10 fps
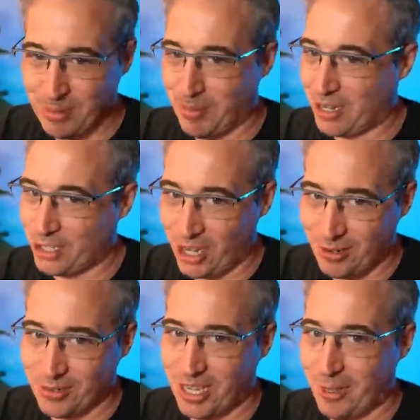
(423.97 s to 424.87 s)
gonna be box
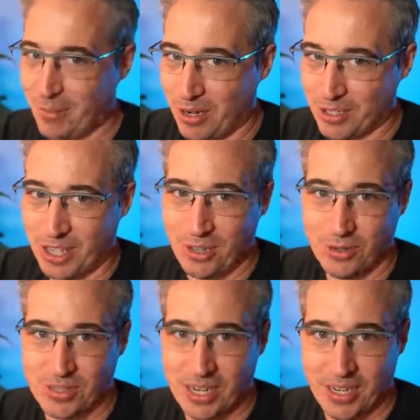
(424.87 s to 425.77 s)
shadows and box
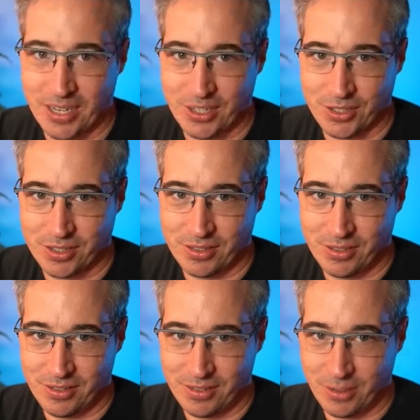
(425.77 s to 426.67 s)
shadows, and it just
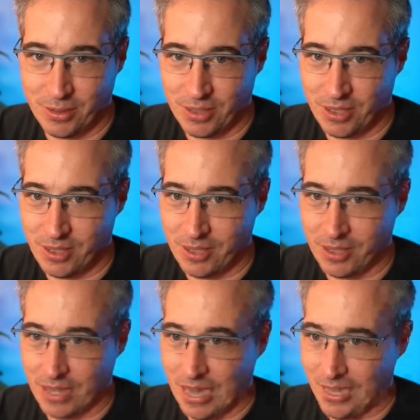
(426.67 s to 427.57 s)
goes
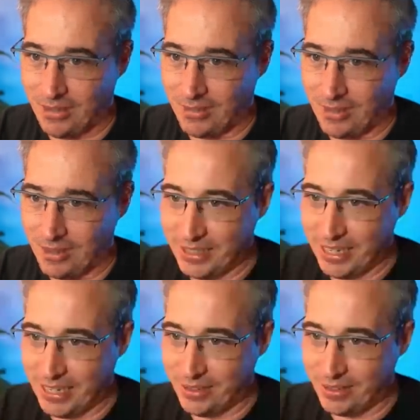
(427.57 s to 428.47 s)
on and on
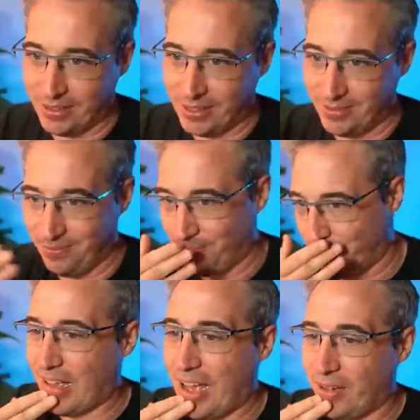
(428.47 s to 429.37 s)
and on.
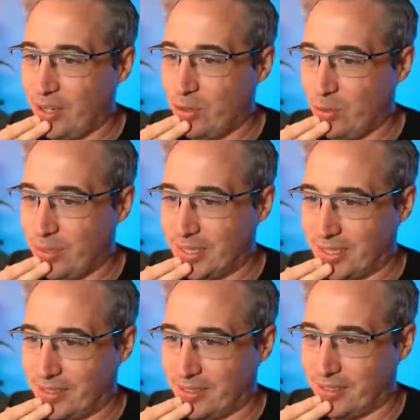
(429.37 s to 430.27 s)
How do you do
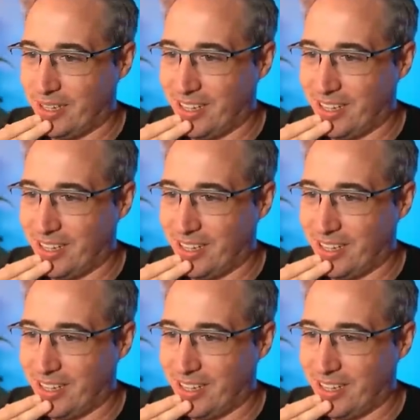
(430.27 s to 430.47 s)
this?